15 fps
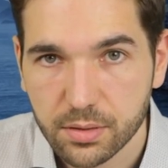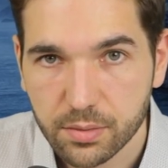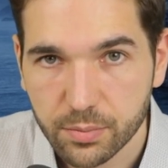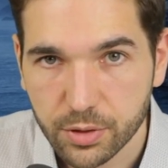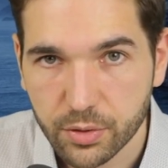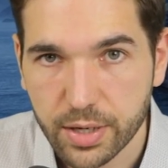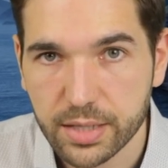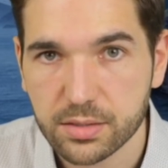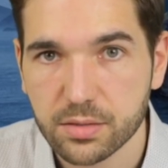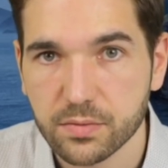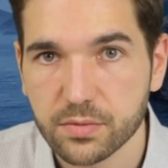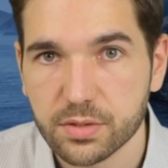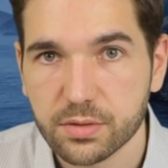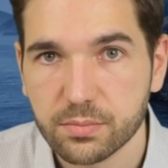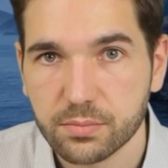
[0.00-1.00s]

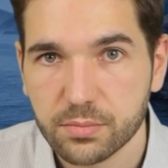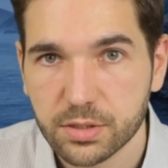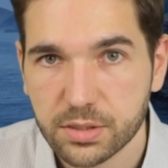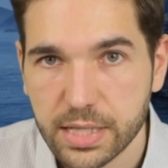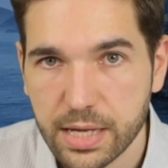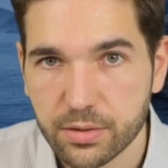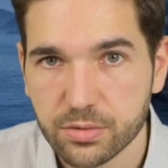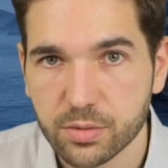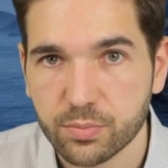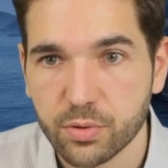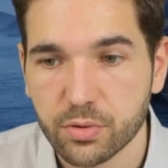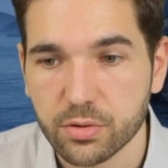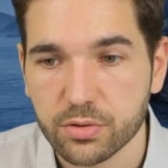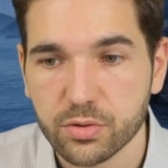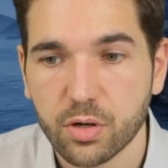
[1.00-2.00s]
progressives, Sanders
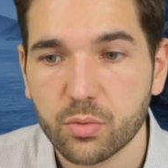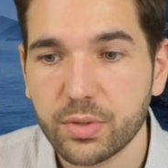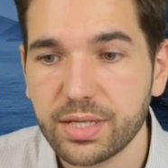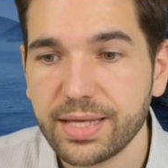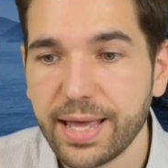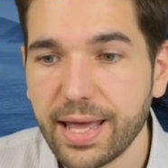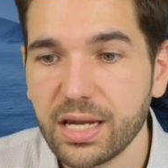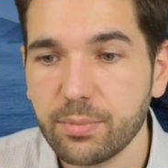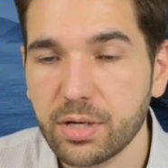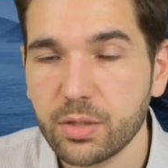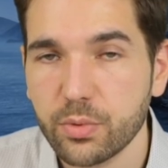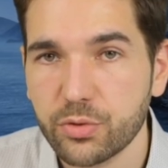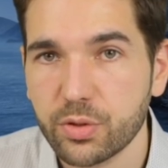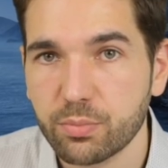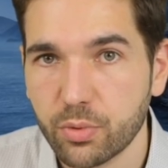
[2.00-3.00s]
supporters, or really anybody
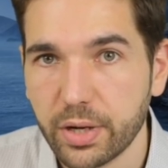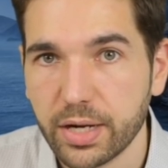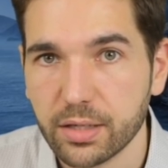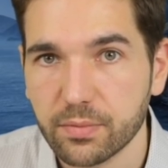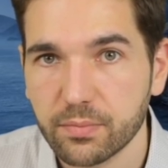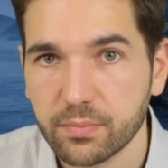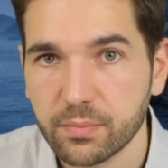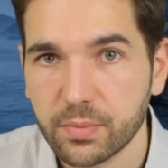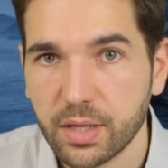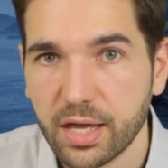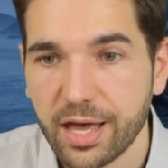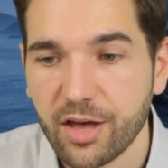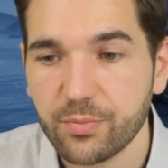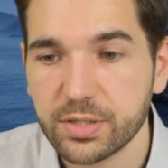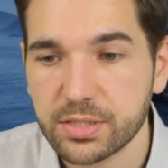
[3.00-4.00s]
with a brain
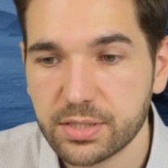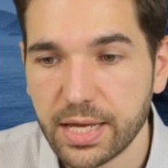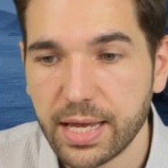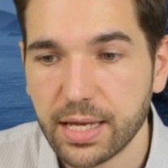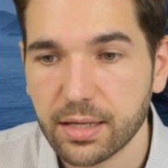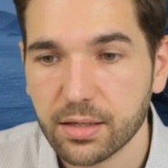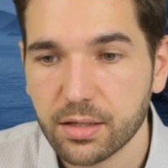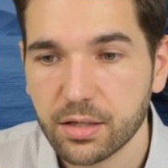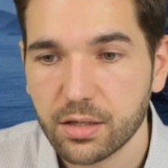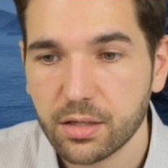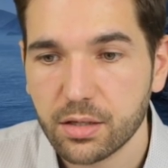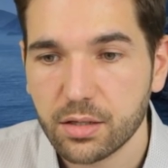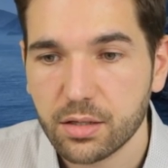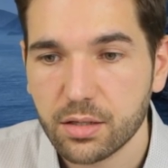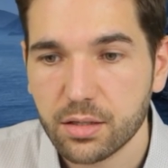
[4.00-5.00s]
have been saying
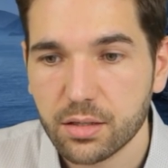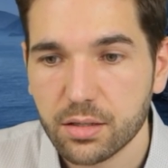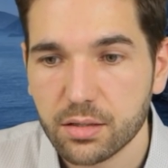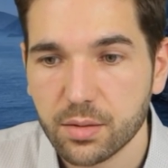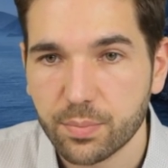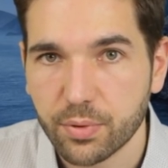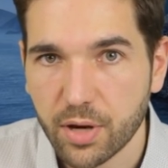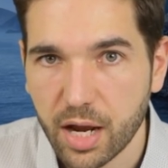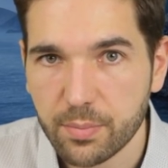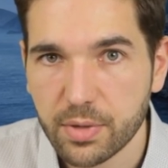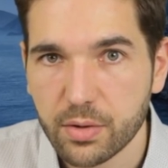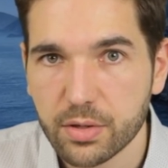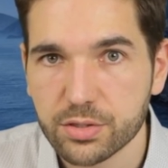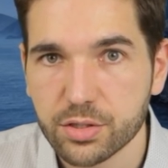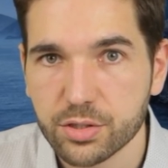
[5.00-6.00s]
the
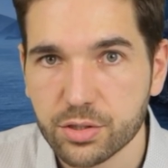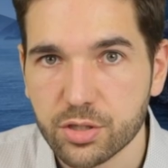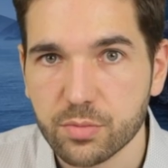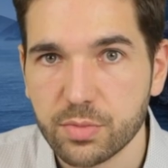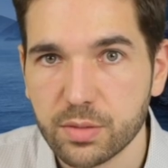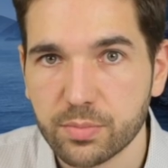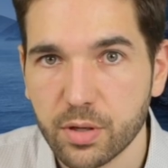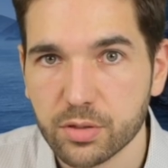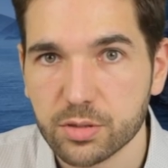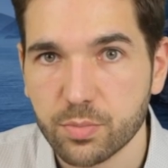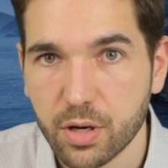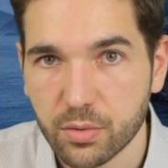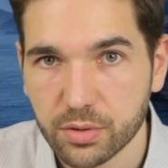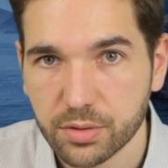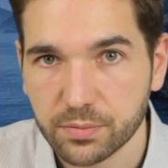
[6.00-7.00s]
primaries should be
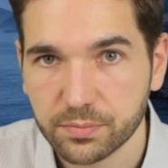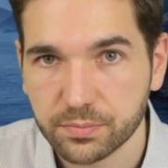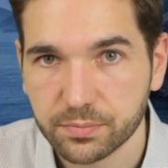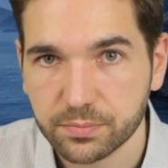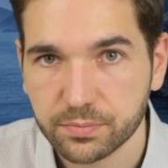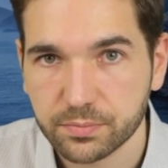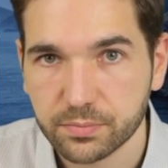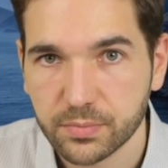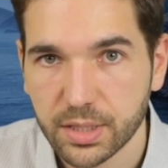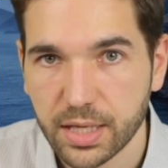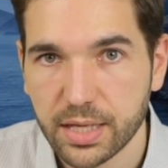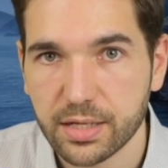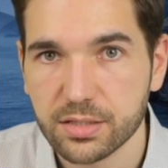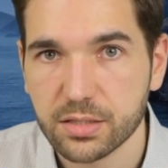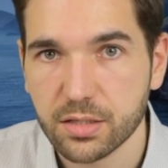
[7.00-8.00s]
postponed.
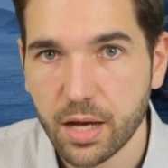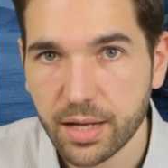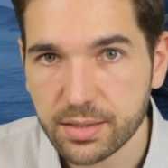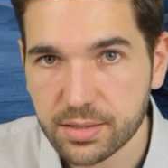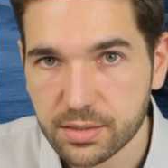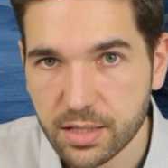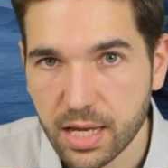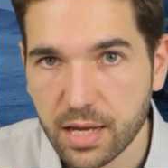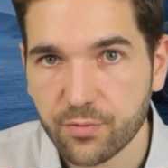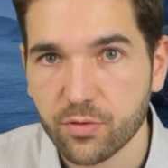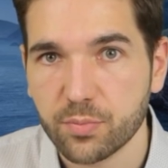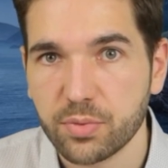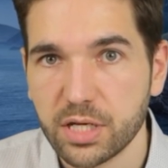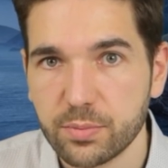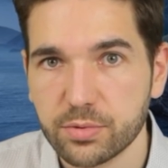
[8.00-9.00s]
It is not safe
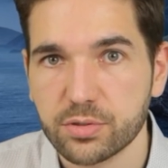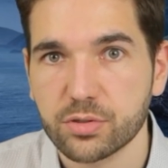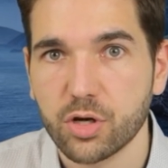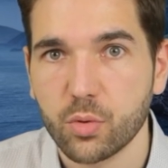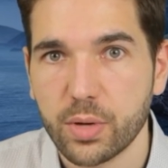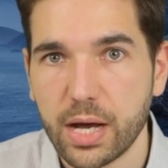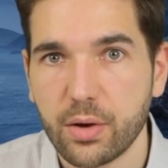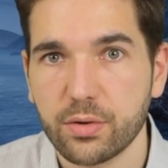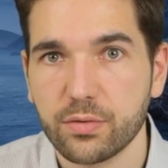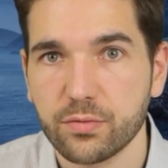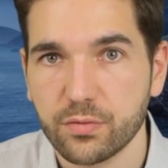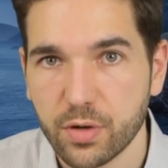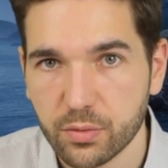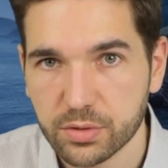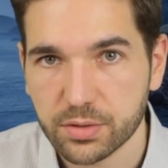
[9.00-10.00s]
for people to go out and
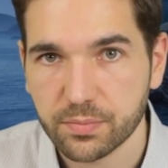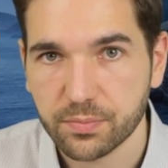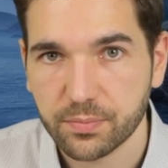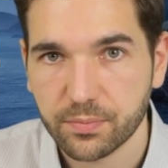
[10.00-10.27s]
vote,